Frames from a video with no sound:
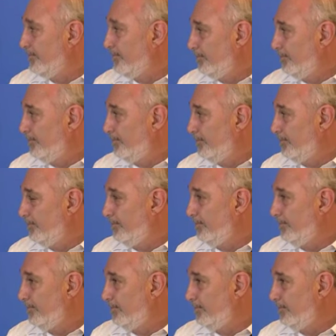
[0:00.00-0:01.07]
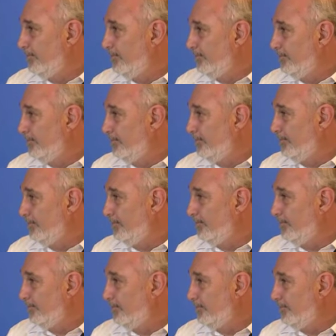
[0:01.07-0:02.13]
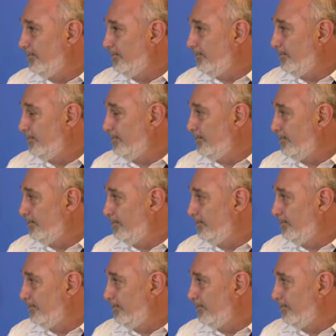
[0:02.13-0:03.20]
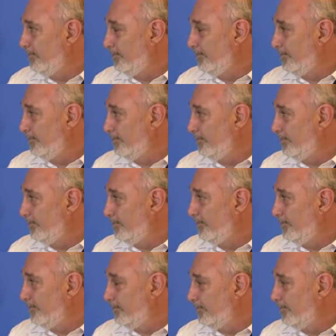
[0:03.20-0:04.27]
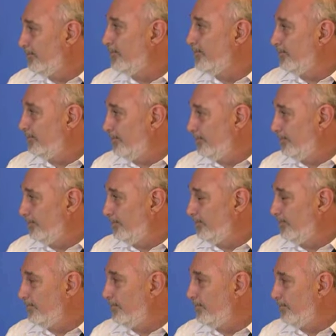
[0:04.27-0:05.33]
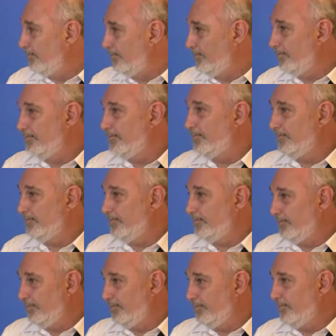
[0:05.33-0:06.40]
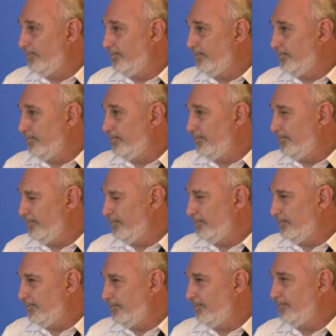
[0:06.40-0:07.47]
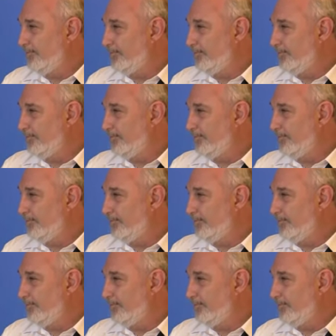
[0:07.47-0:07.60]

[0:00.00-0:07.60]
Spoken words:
No words are spoken by the person on screen.